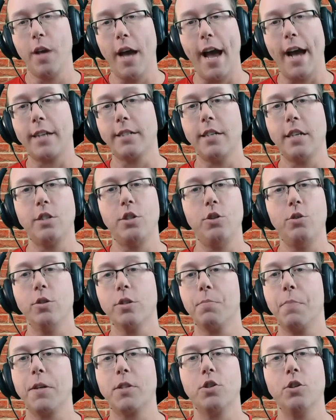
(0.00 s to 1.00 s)
access to a
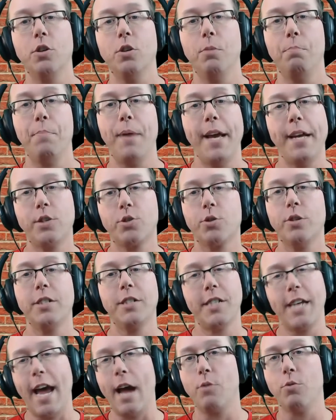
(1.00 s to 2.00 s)
special patron
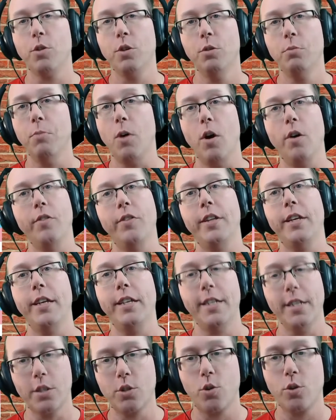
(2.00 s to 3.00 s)
chat room on the
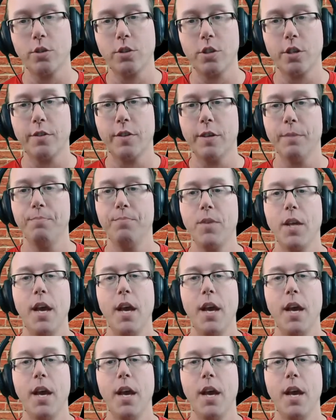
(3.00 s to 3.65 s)
Discord server,